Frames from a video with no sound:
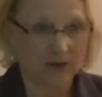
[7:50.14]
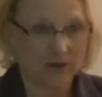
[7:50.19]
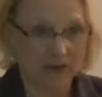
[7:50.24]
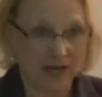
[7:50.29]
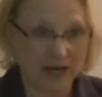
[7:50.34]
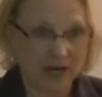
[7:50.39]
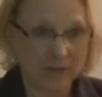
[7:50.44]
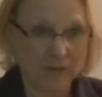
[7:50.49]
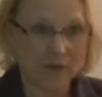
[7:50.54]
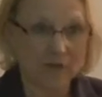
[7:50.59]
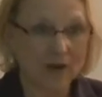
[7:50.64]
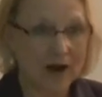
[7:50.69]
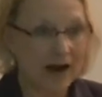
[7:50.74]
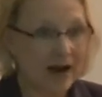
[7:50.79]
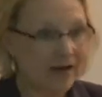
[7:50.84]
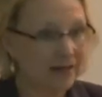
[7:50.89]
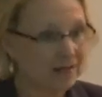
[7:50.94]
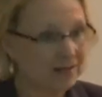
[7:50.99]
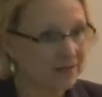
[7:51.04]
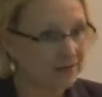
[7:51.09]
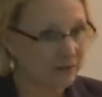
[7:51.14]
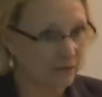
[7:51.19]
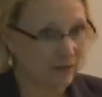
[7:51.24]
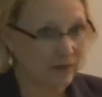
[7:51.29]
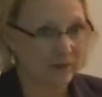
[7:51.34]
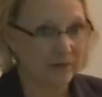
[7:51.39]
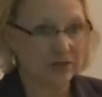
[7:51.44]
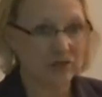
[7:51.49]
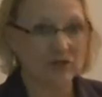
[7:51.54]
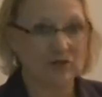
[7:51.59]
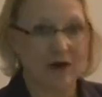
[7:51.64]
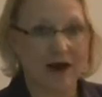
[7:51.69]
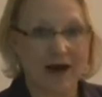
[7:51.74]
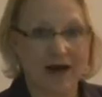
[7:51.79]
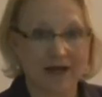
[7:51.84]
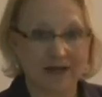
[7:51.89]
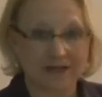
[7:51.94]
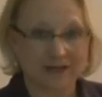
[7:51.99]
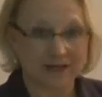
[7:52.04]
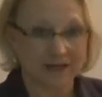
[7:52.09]
labor rights, women's
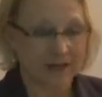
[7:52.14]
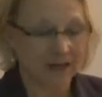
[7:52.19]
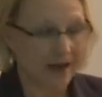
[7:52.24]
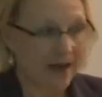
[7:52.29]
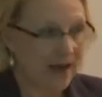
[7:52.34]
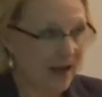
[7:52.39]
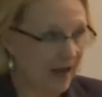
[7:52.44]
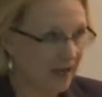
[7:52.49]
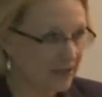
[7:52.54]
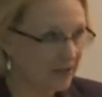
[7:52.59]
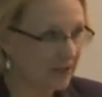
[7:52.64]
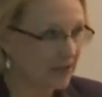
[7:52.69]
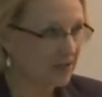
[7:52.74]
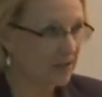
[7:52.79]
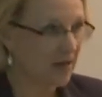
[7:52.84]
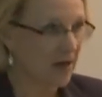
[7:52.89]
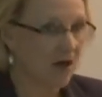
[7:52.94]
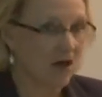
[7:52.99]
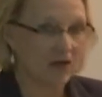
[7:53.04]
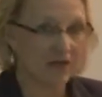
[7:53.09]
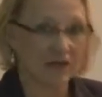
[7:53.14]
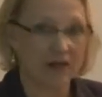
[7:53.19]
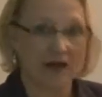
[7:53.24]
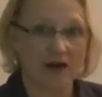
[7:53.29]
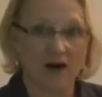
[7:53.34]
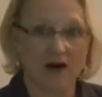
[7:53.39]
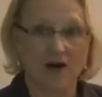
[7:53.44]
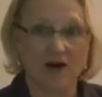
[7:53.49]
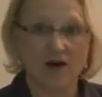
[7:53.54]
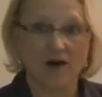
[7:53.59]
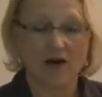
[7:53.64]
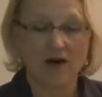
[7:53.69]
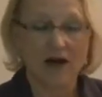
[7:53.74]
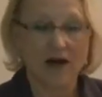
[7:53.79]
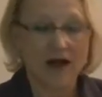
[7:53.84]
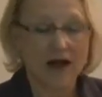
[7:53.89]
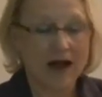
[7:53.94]
rights, access to health care,